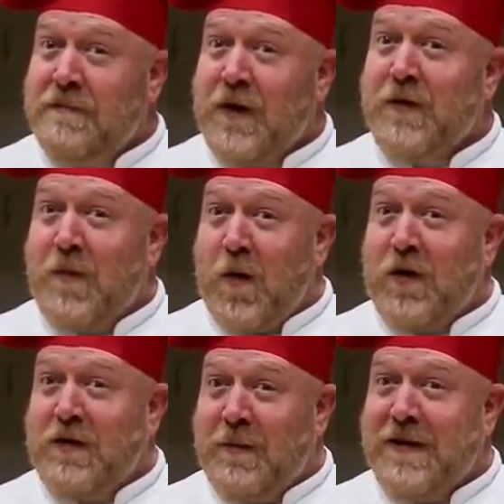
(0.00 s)
there's more
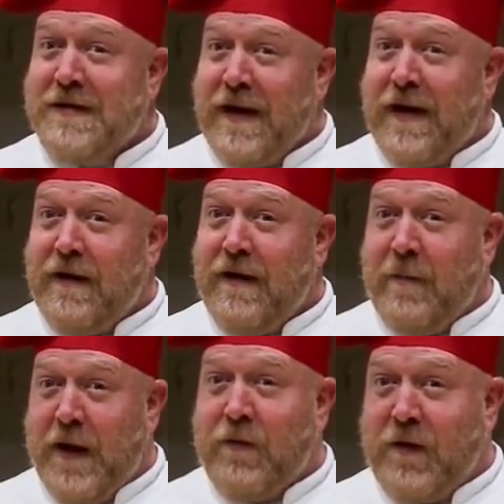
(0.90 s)
to be said
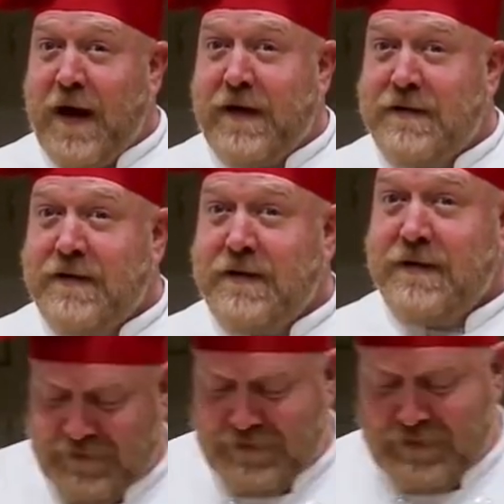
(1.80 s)
about rice.
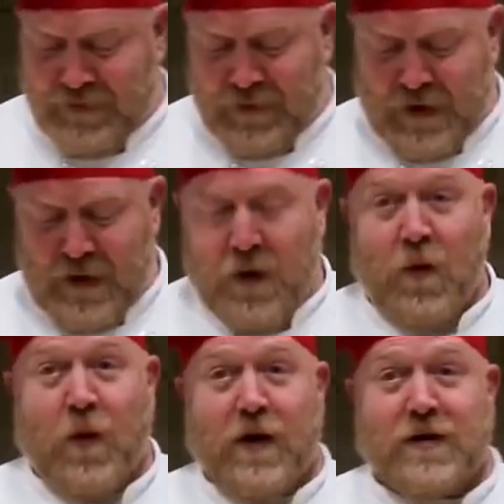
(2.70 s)

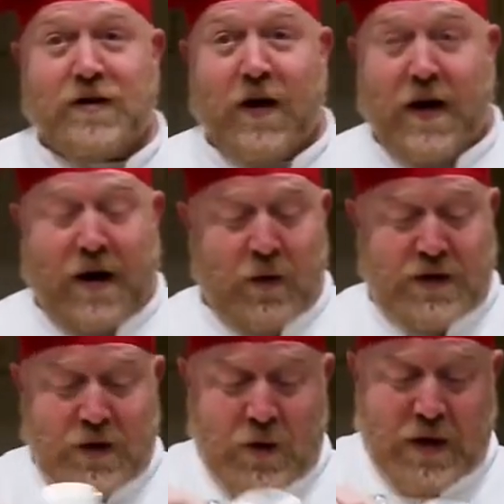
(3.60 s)
We're gonna start out
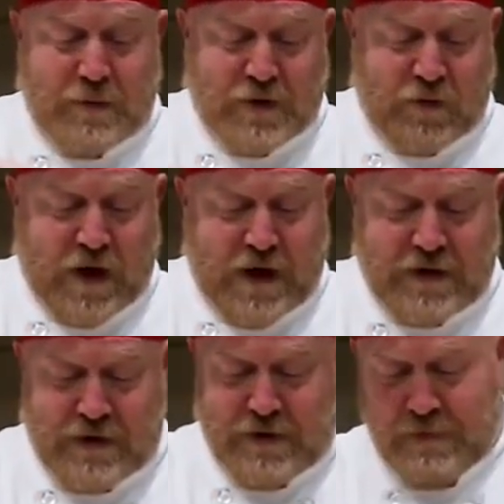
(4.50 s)
with two cups of
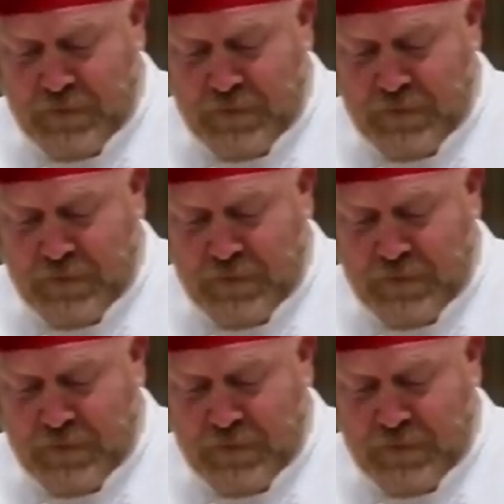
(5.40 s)
rice.